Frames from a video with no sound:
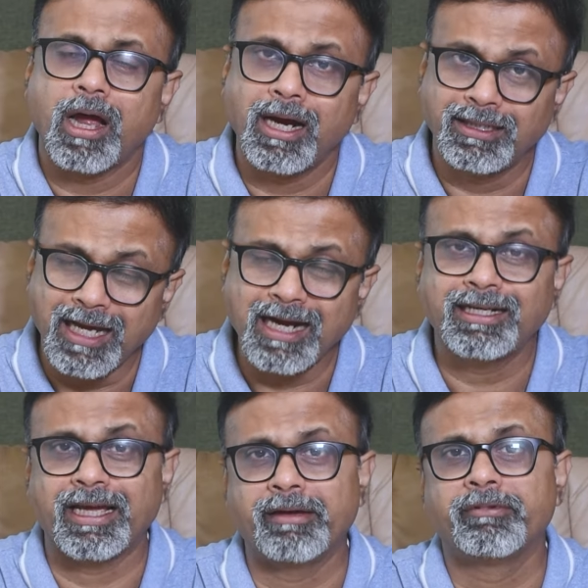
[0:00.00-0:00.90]
at
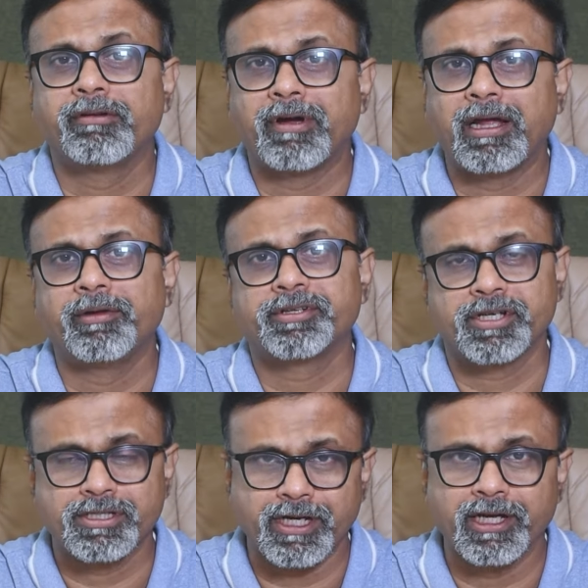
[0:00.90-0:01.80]
that time when
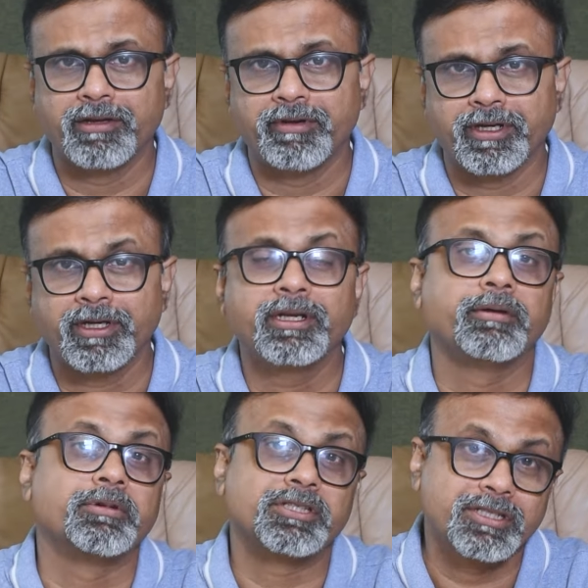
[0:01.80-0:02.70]
valuations are elevated, they
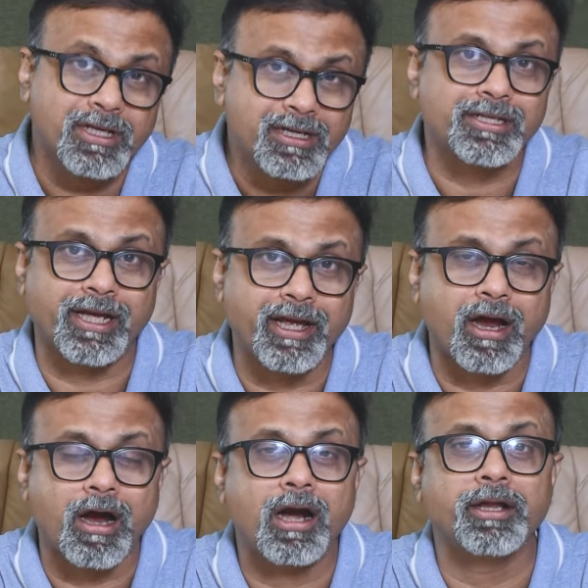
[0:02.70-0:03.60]
must still try
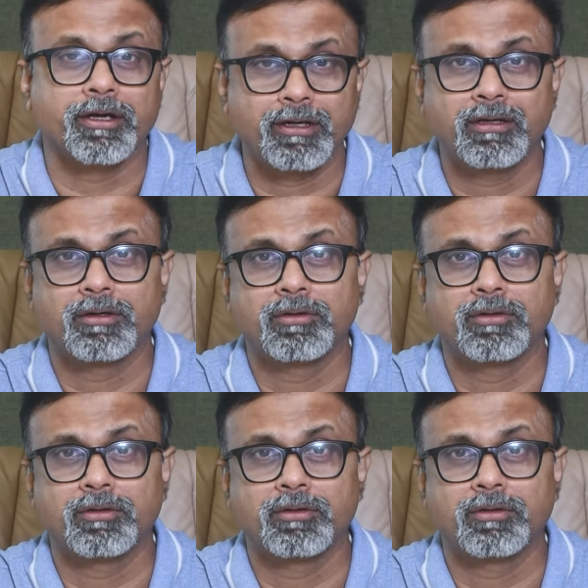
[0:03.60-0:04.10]
harder